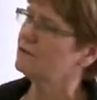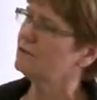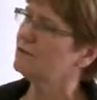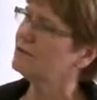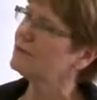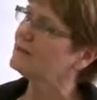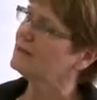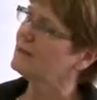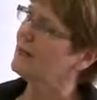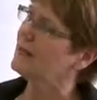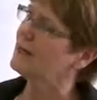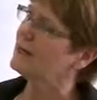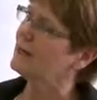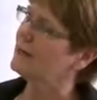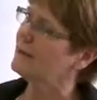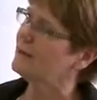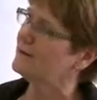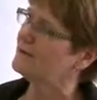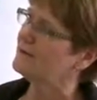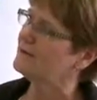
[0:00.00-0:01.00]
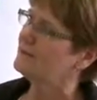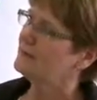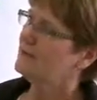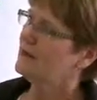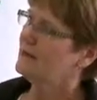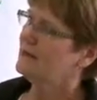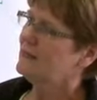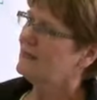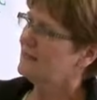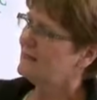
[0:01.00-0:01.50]
look at that.
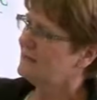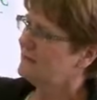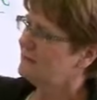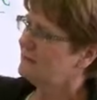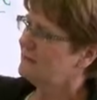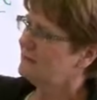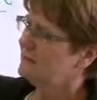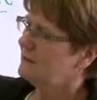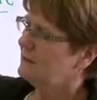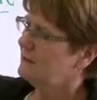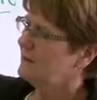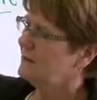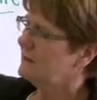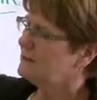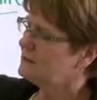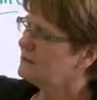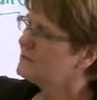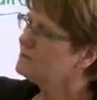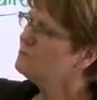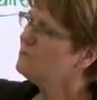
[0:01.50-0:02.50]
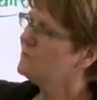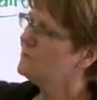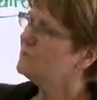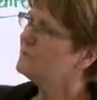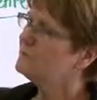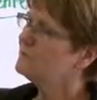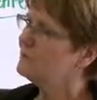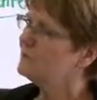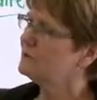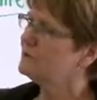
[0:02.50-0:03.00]
And I just
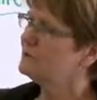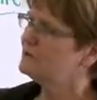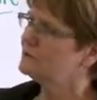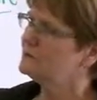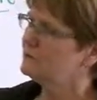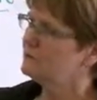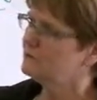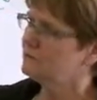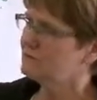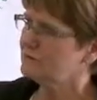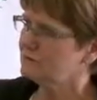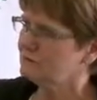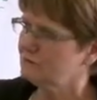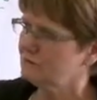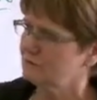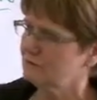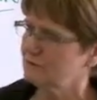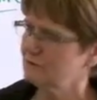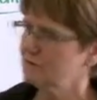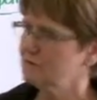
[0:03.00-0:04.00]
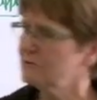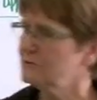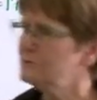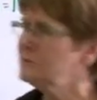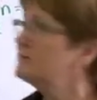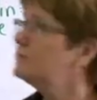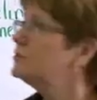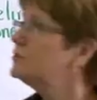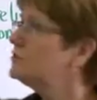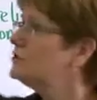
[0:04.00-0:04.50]
wanted to
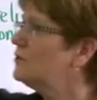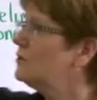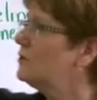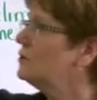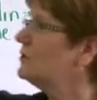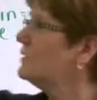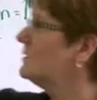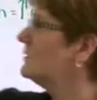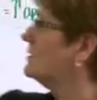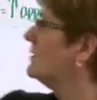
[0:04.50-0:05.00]
show that